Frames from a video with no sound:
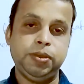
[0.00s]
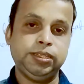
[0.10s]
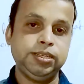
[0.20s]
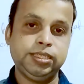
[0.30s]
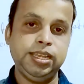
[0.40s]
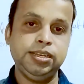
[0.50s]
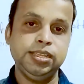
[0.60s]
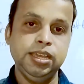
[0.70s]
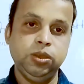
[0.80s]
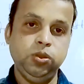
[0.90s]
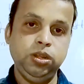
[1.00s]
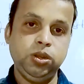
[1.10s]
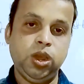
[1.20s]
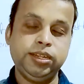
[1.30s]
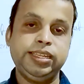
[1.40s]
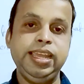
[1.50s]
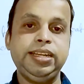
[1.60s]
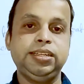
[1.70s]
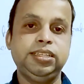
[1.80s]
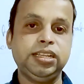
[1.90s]
cells will not
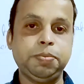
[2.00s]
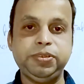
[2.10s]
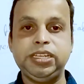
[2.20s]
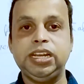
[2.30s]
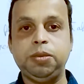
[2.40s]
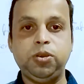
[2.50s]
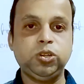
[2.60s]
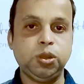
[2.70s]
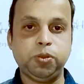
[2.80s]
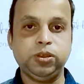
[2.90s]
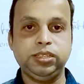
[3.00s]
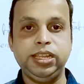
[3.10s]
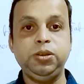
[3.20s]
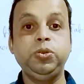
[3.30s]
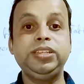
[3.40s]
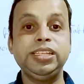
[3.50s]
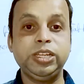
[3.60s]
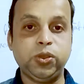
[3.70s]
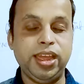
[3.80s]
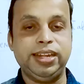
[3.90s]
get the sufficient amount of oxygen which is
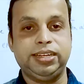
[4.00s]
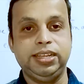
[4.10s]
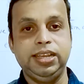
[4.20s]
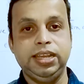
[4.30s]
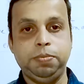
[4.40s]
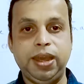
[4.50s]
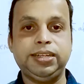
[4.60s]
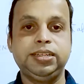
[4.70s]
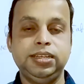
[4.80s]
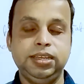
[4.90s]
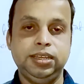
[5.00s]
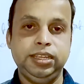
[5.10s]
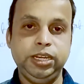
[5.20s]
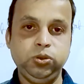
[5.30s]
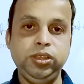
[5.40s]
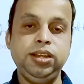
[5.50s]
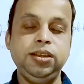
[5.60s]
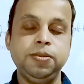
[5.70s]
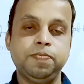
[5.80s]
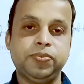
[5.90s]
required. But it will.